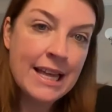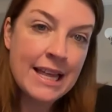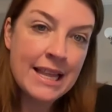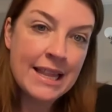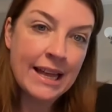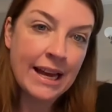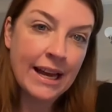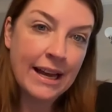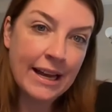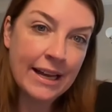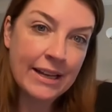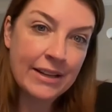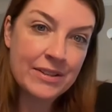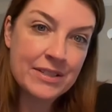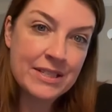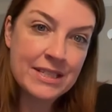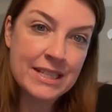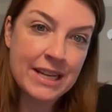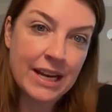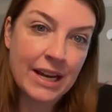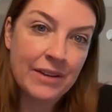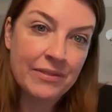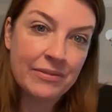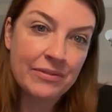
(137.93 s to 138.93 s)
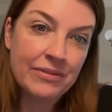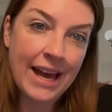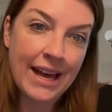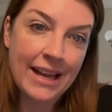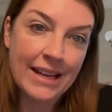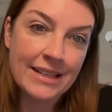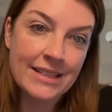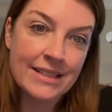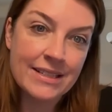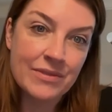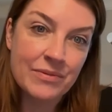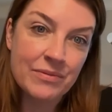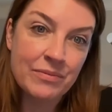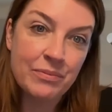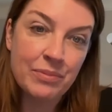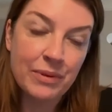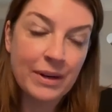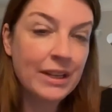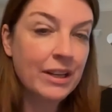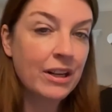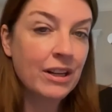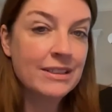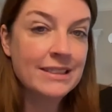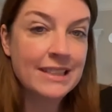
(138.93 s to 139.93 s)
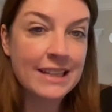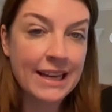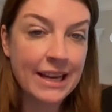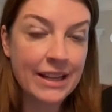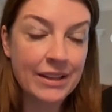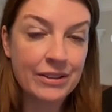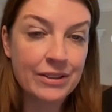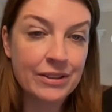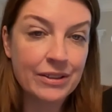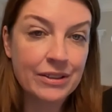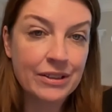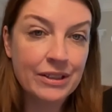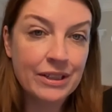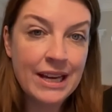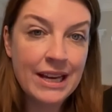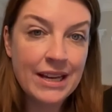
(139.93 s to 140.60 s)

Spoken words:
that kind of stuff, and bring it all together